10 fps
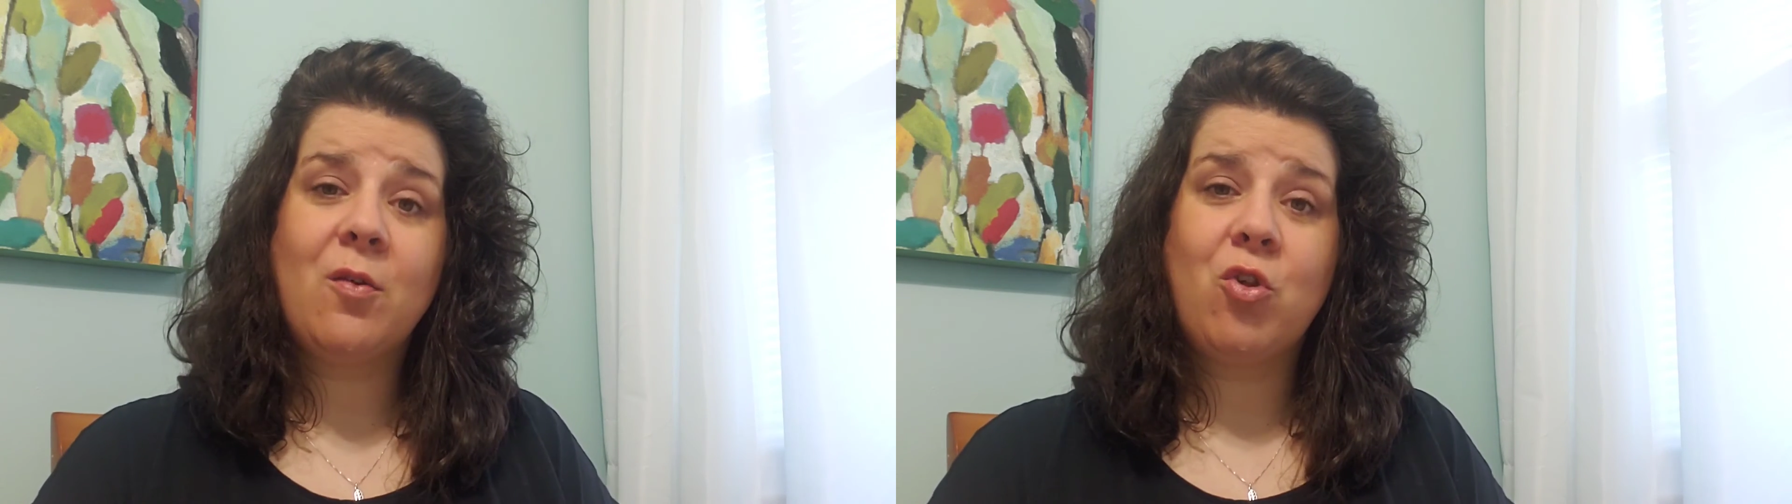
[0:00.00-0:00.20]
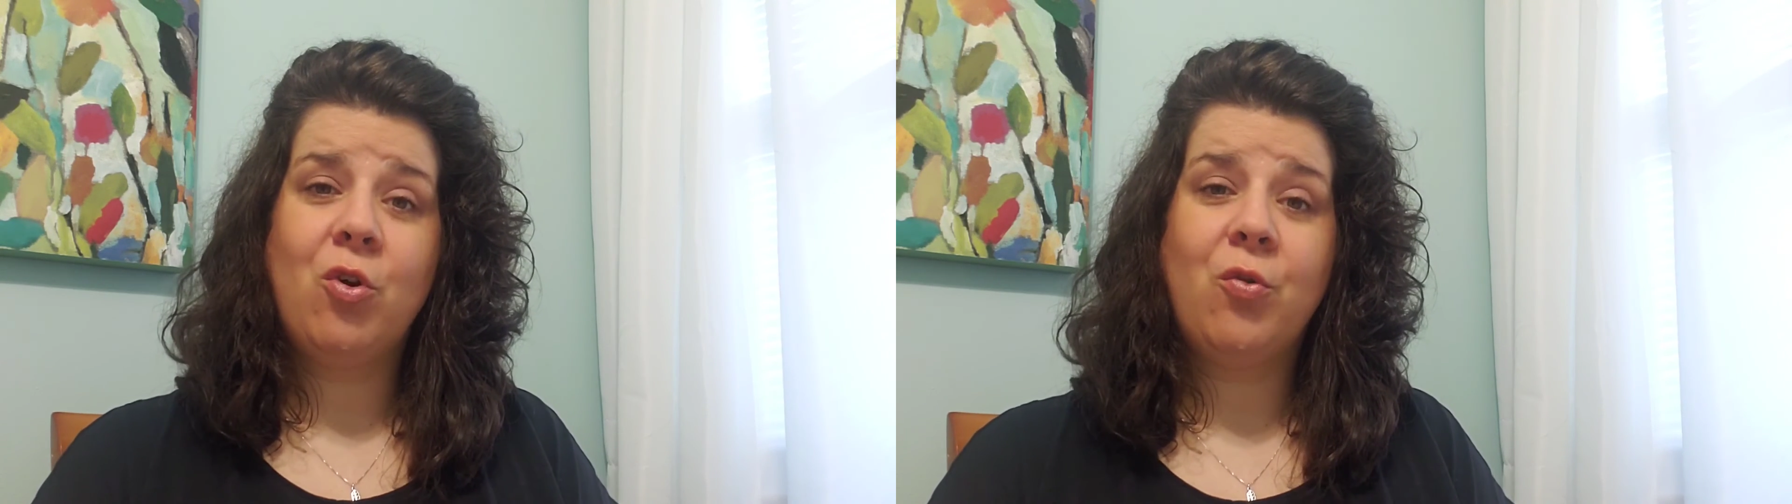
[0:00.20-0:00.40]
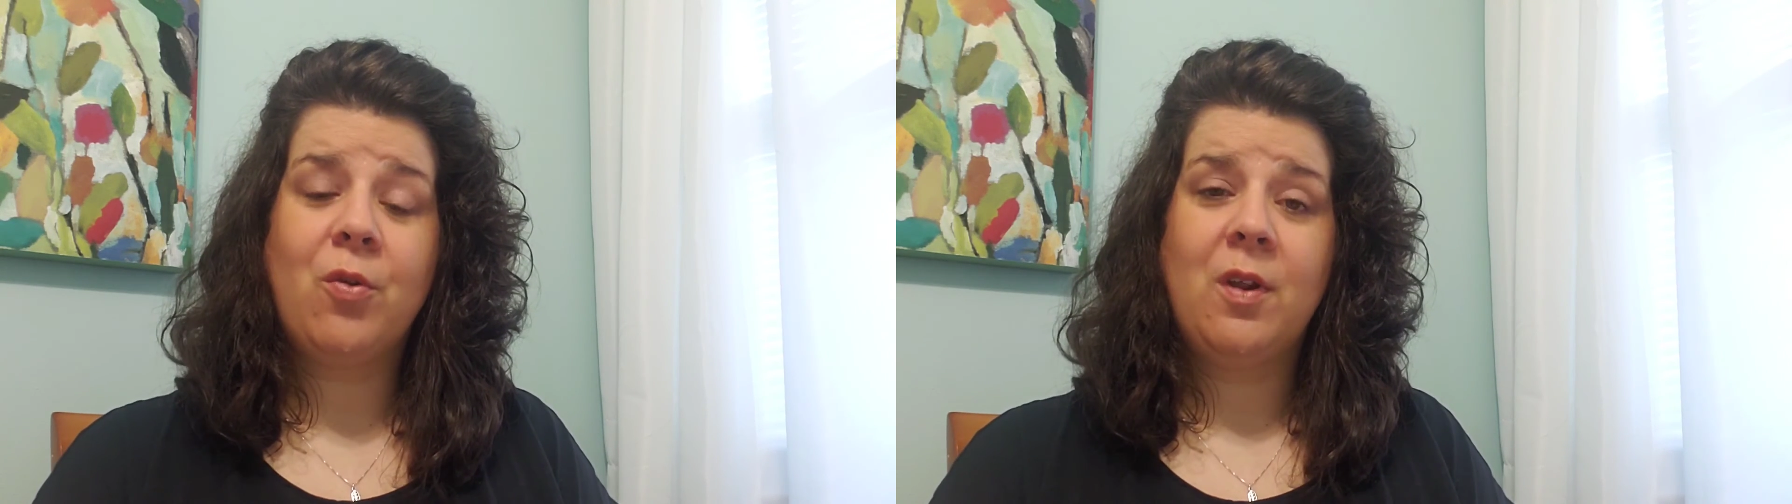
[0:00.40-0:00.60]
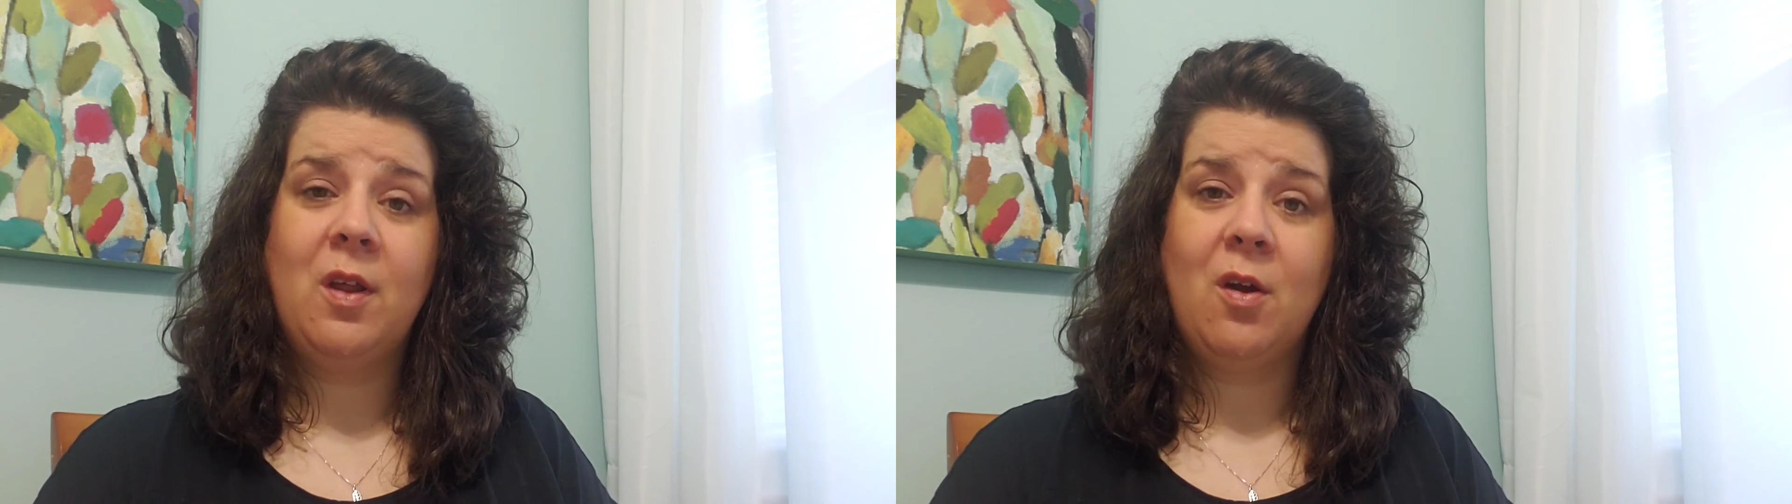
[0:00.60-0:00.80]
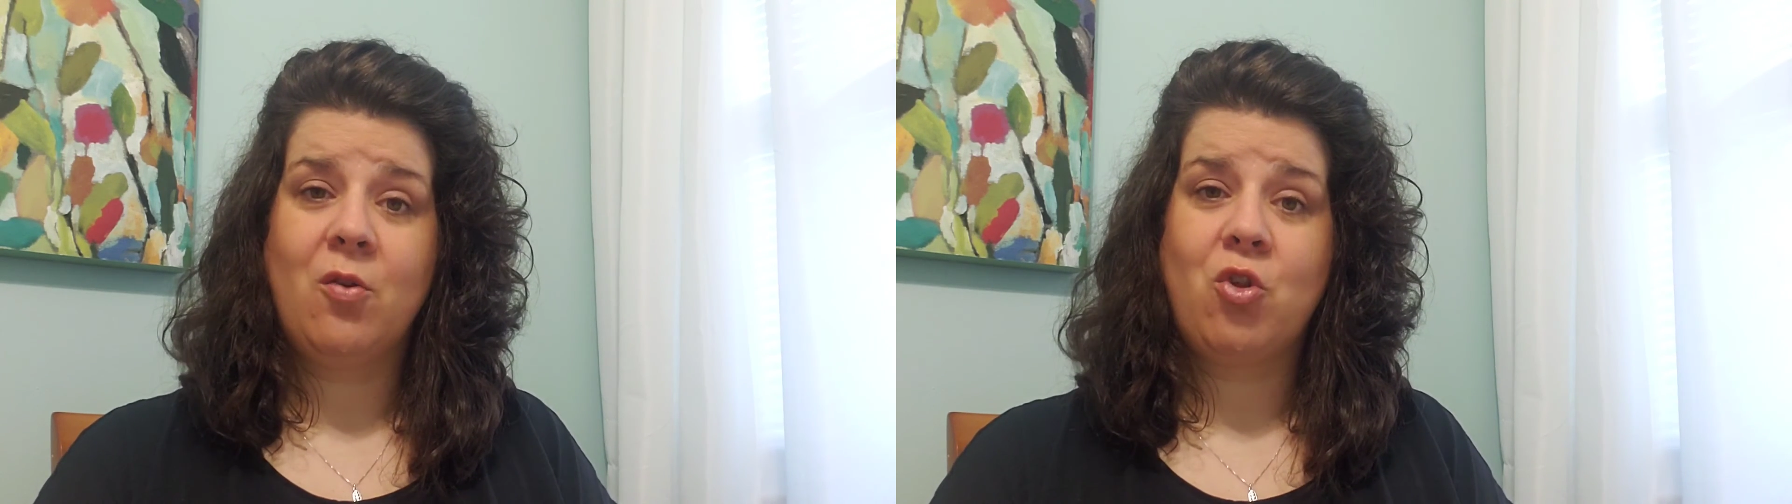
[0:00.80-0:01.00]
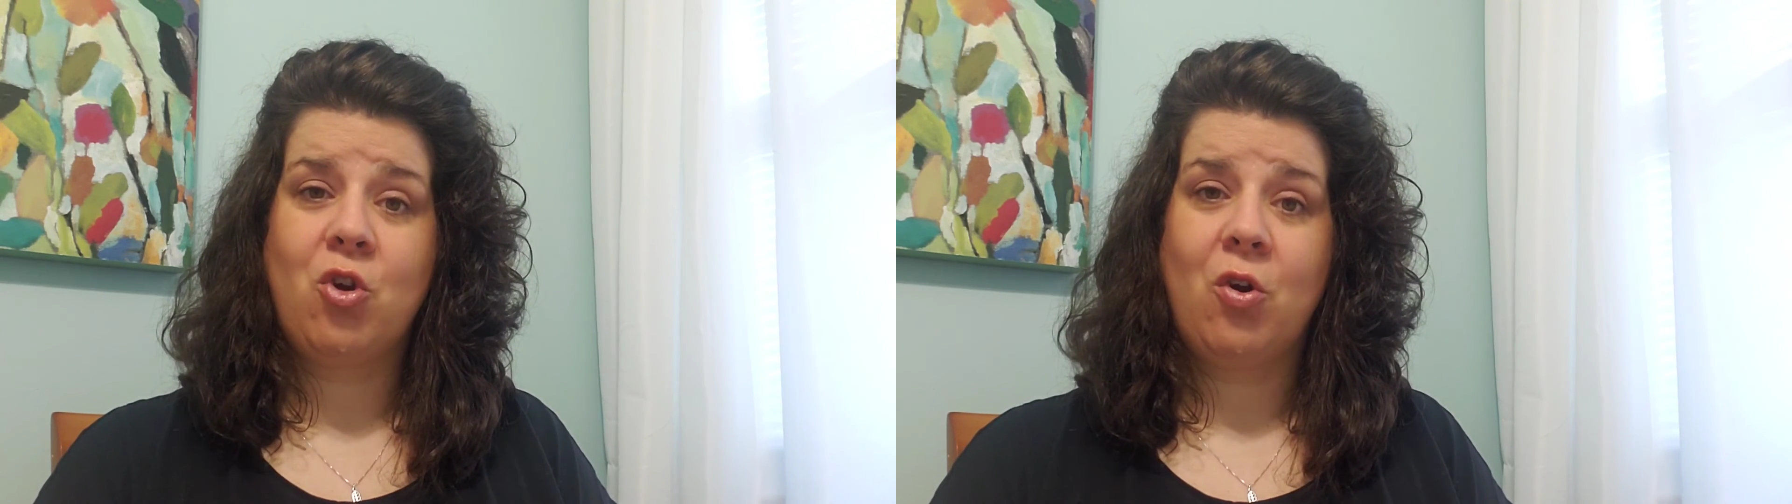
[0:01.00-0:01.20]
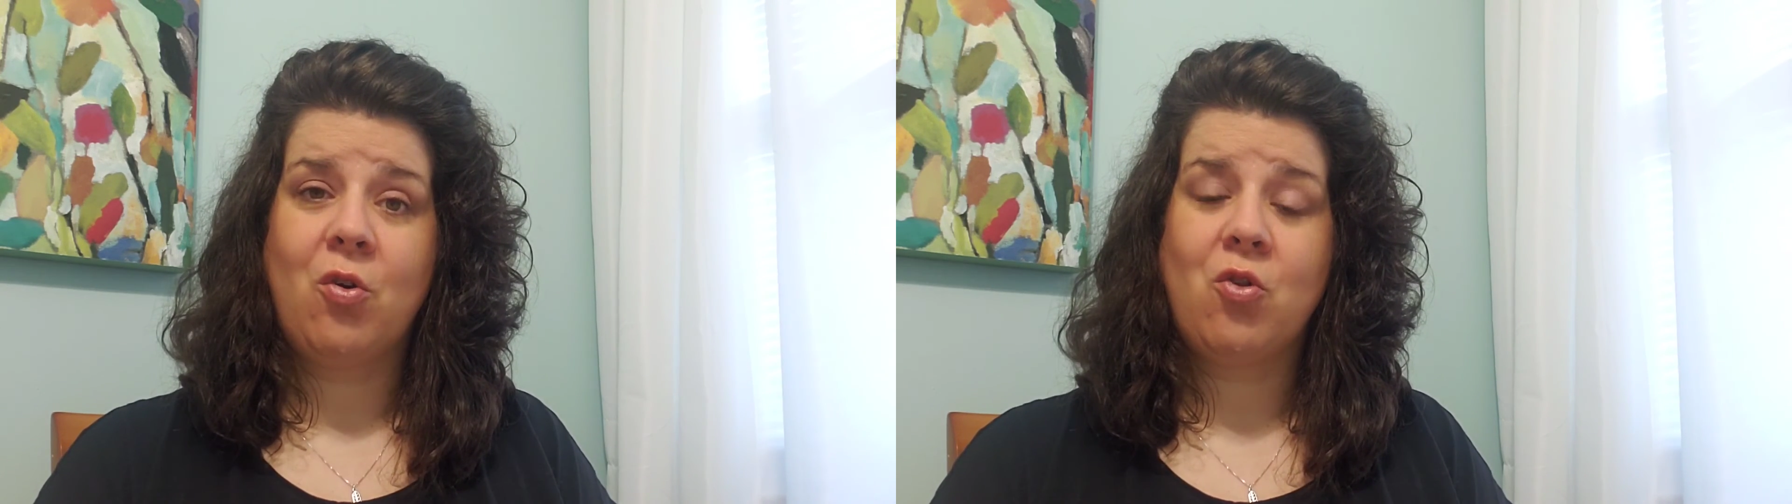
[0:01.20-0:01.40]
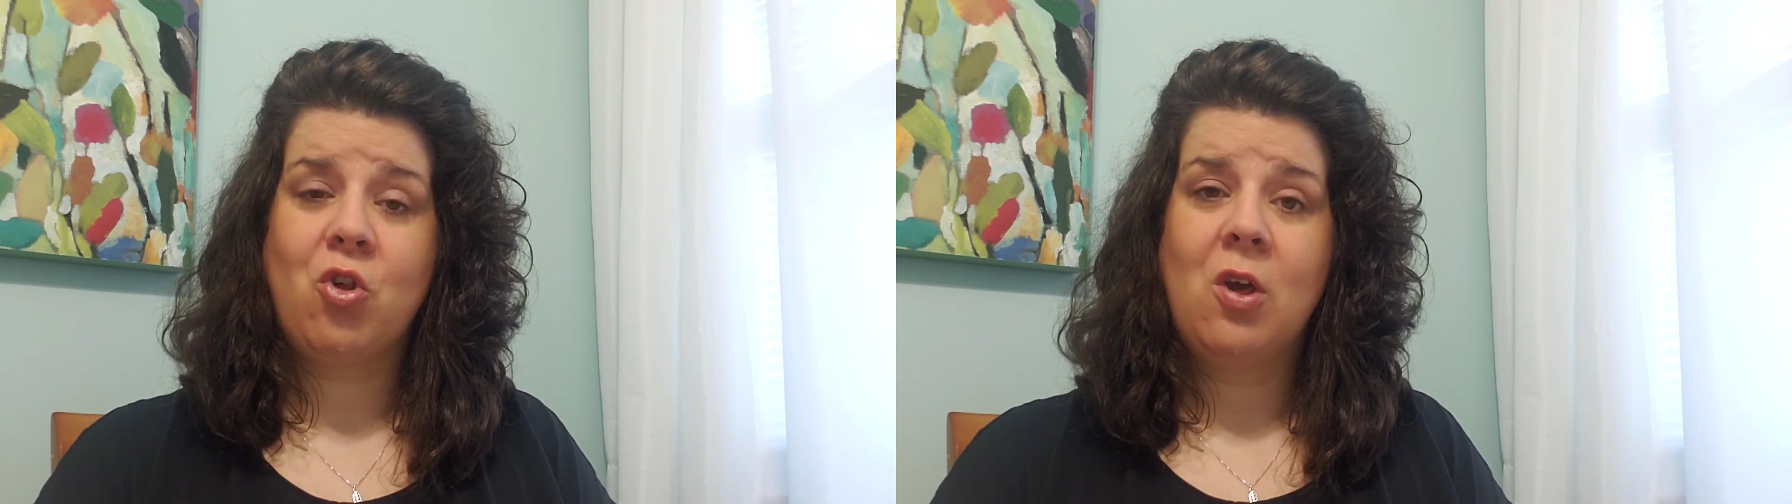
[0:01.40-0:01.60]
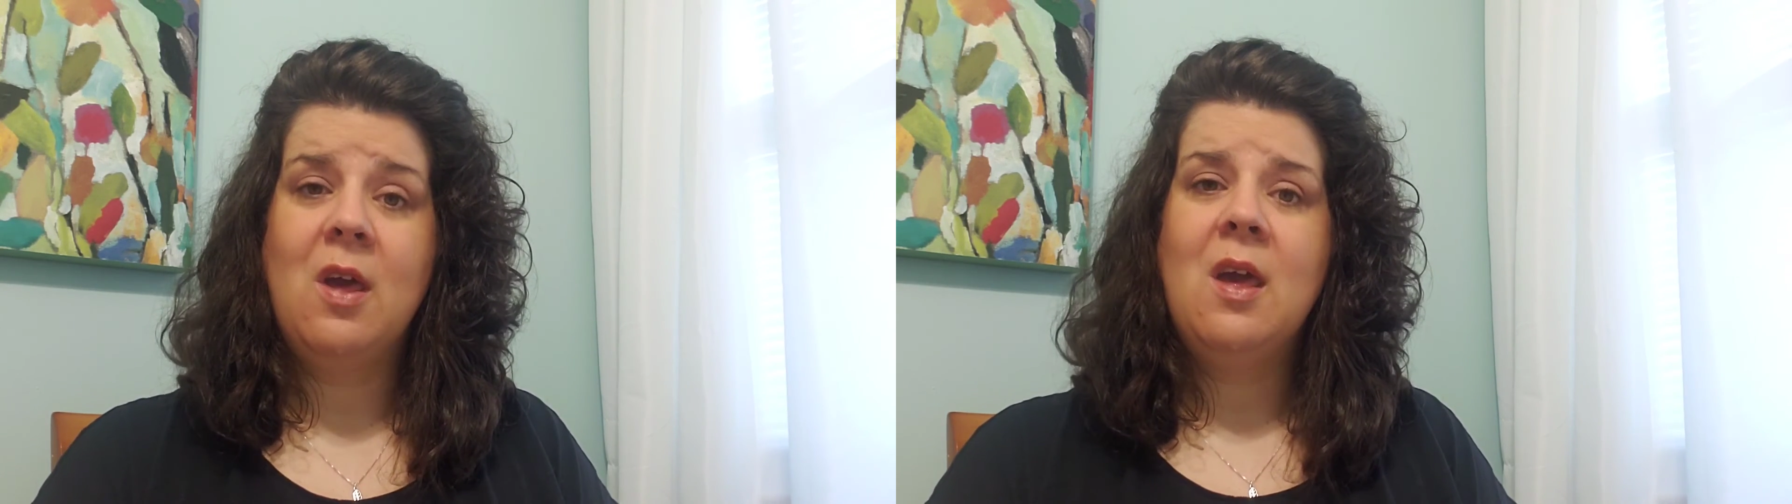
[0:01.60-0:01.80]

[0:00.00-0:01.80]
children in our church,